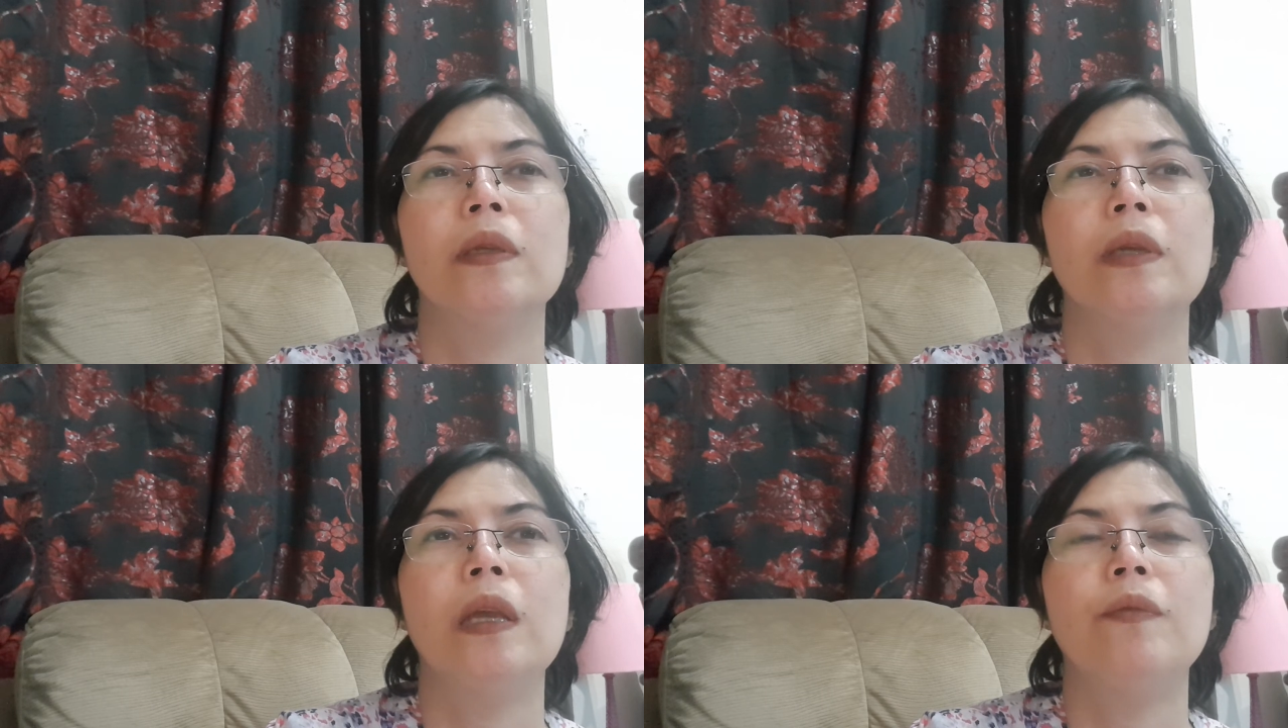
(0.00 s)

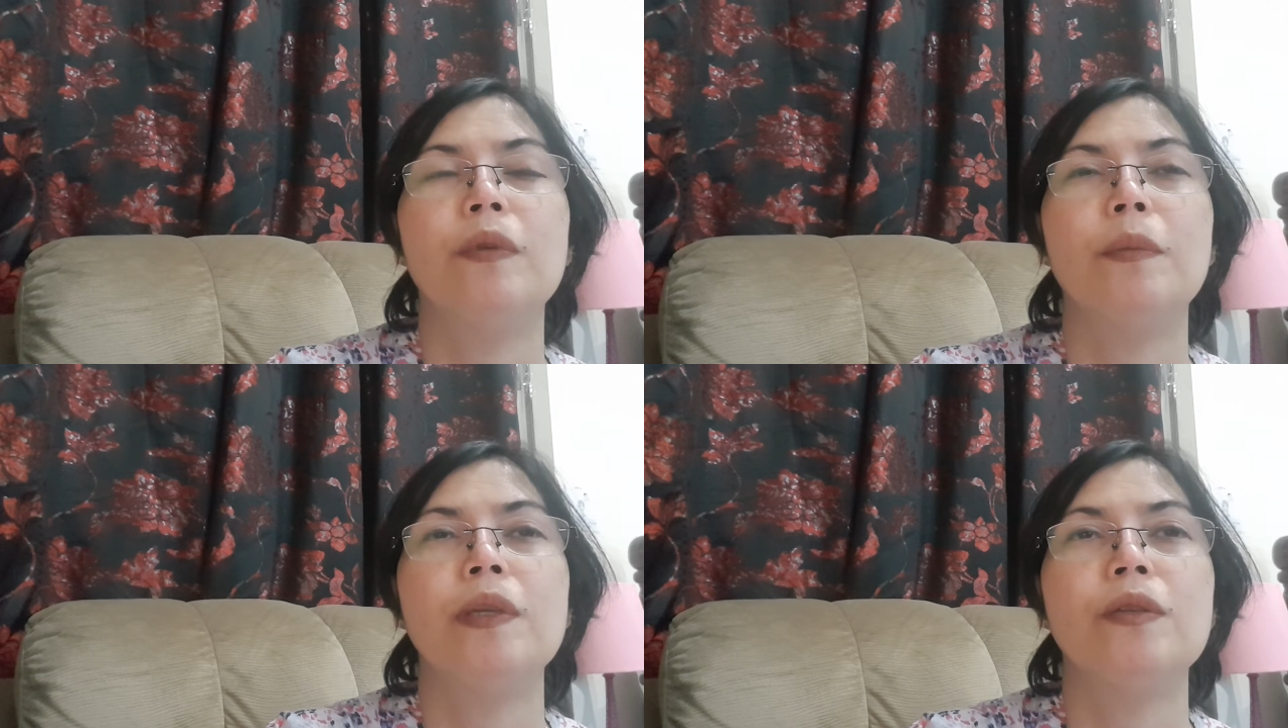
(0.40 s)

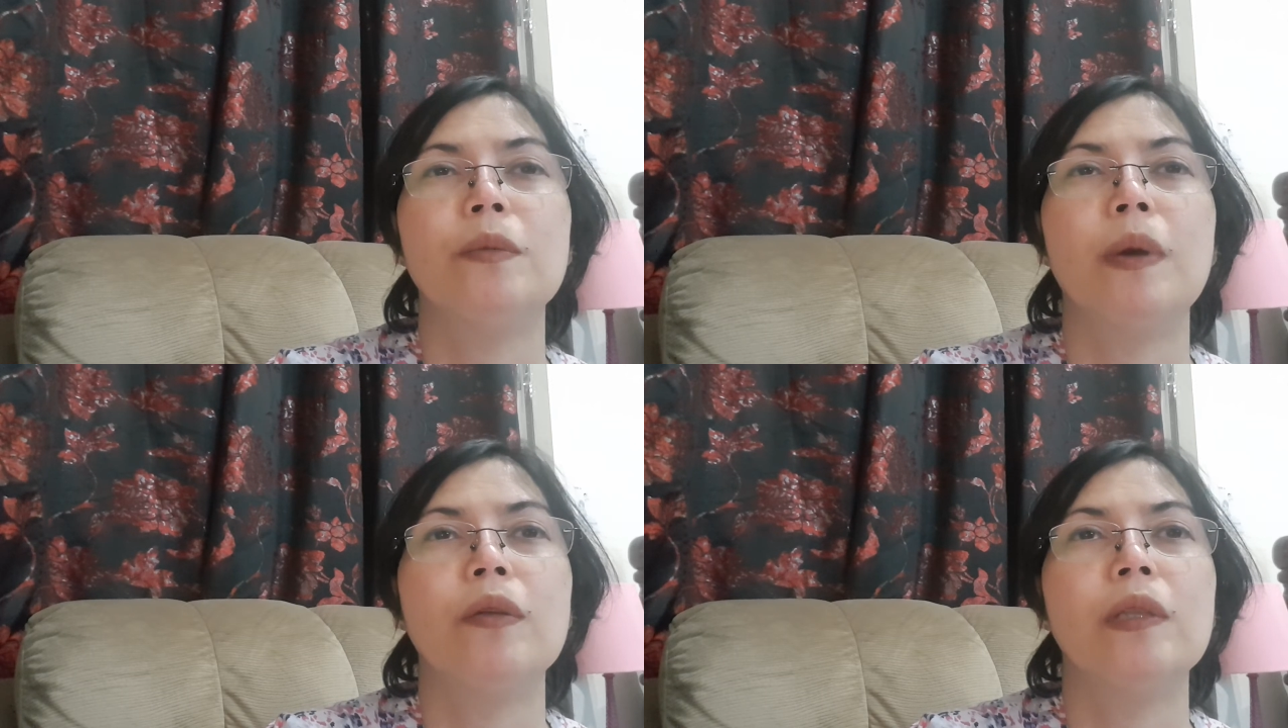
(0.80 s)
information
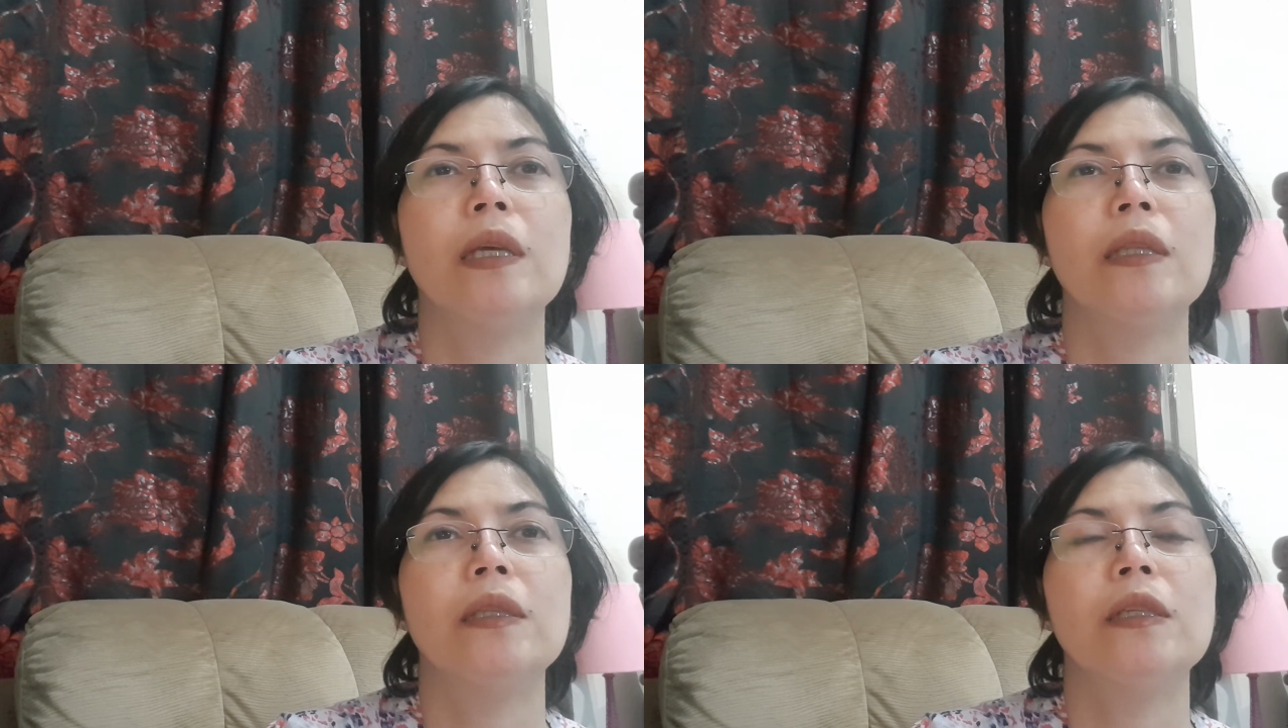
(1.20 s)
about
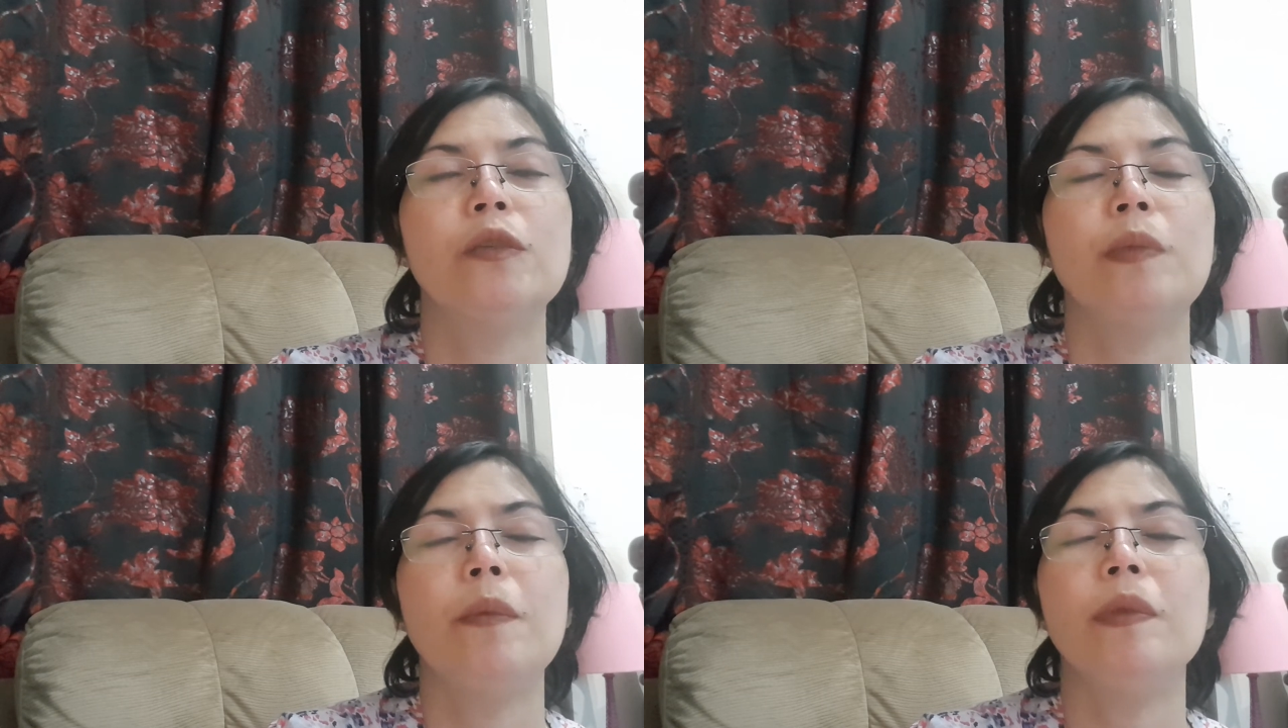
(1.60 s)
that, just to
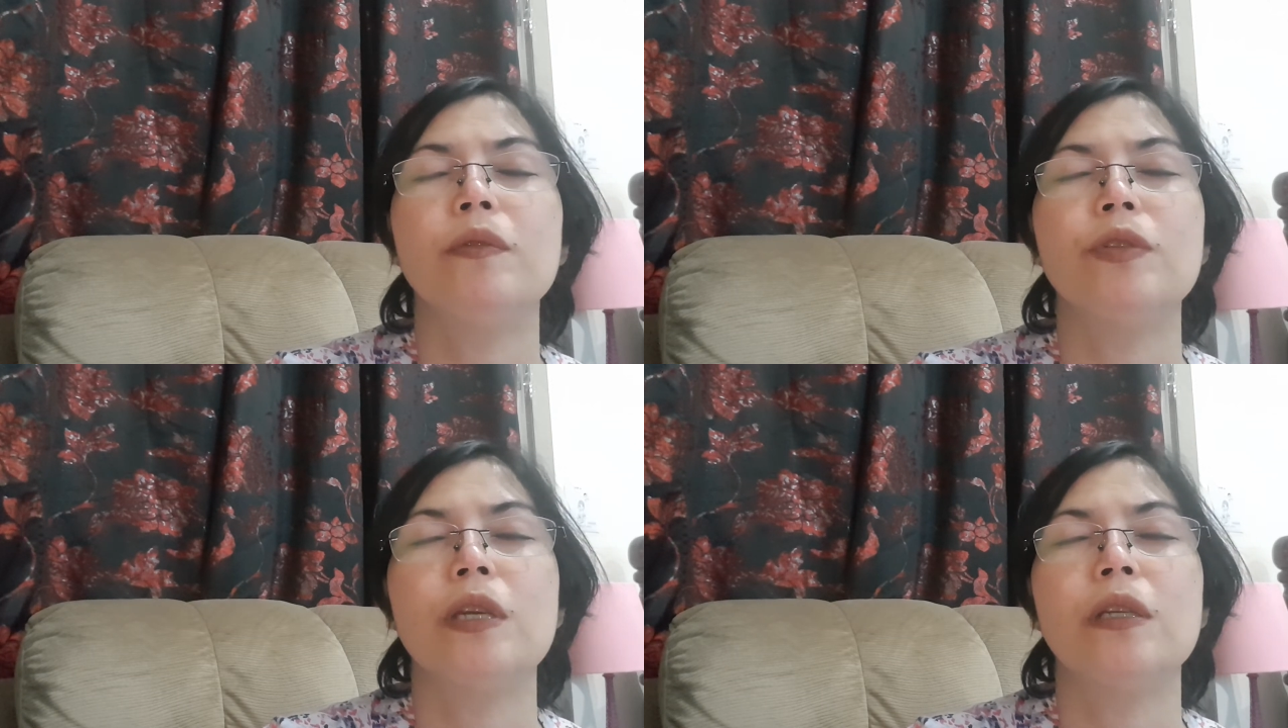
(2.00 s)
be able to
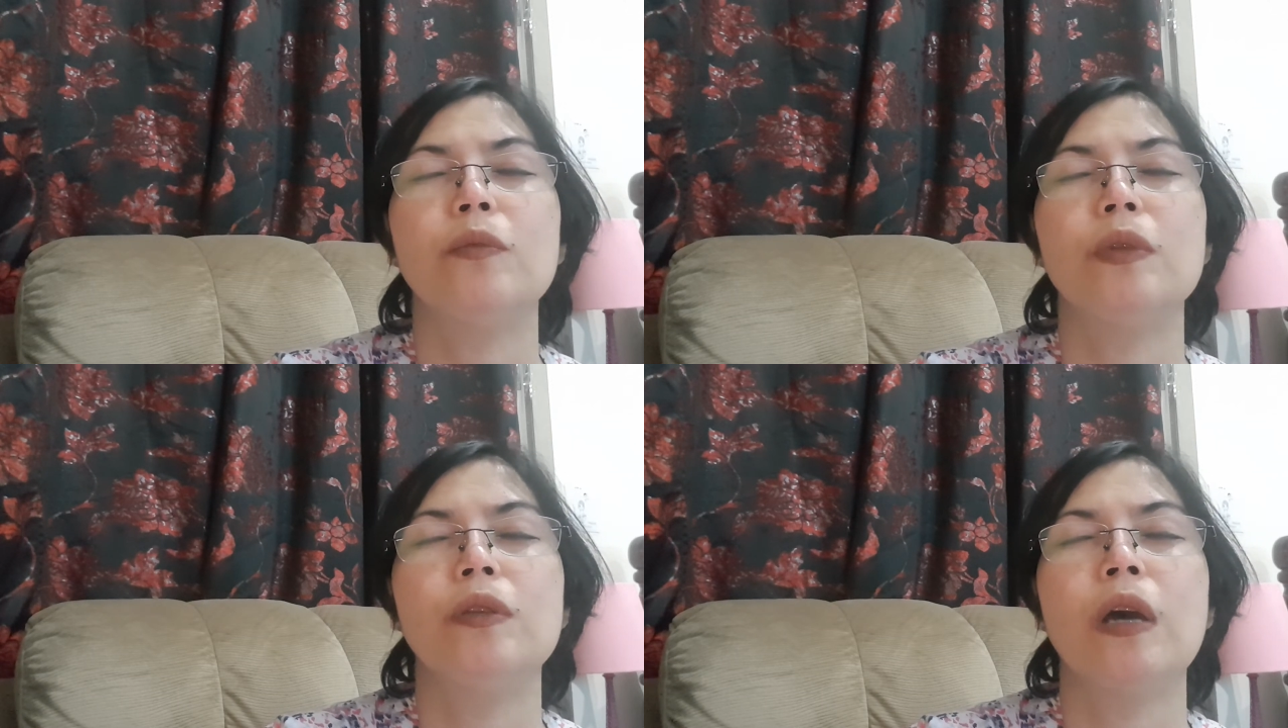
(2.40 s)
share it
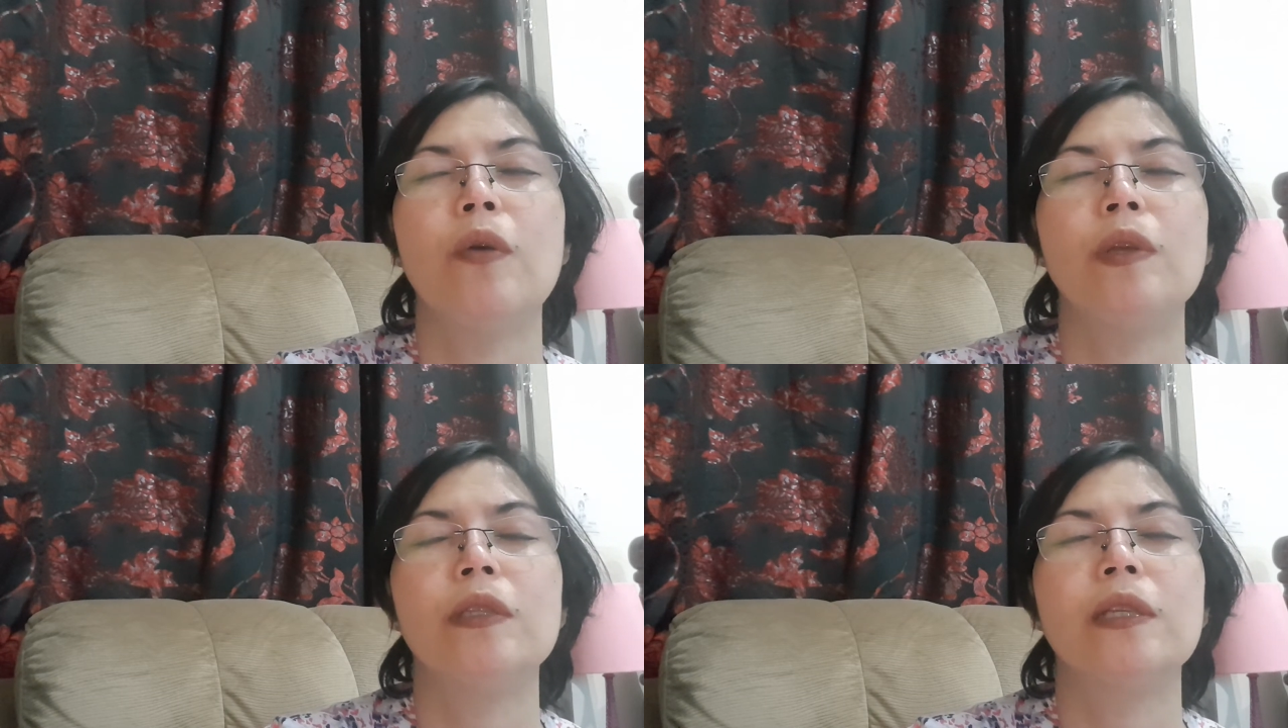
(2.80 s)
with you how
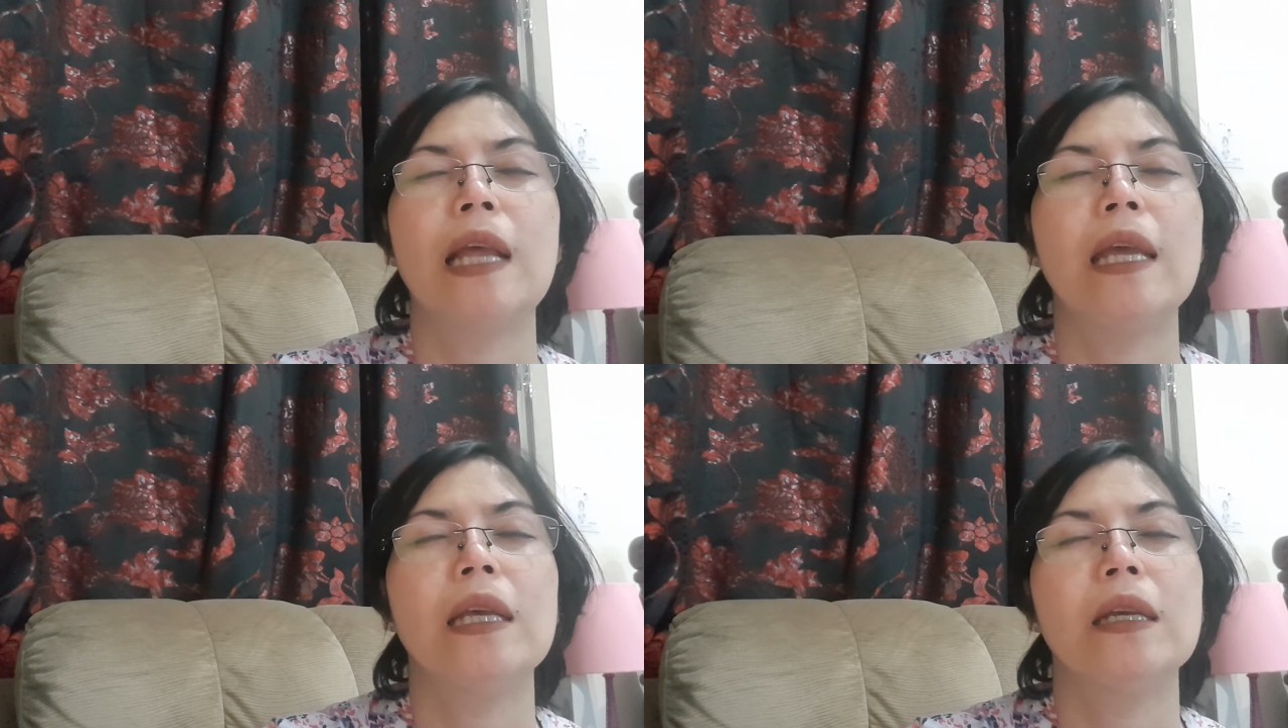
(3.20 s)
it's
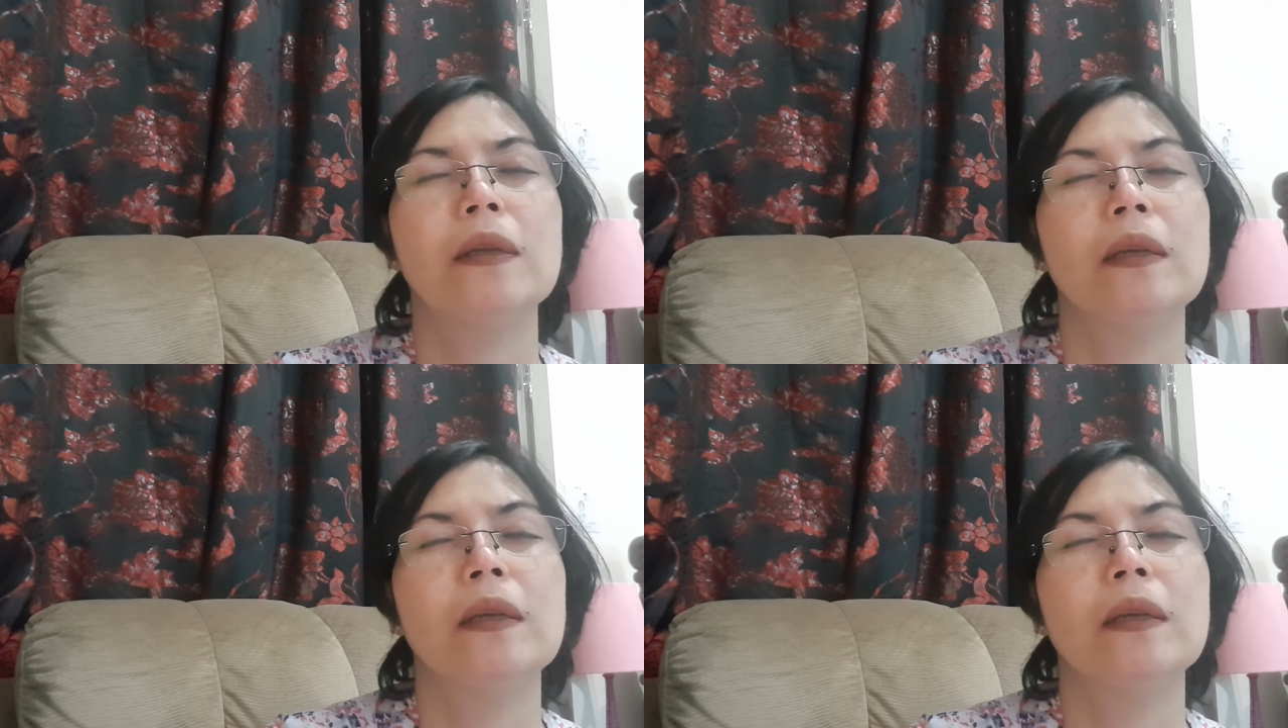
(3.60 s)
like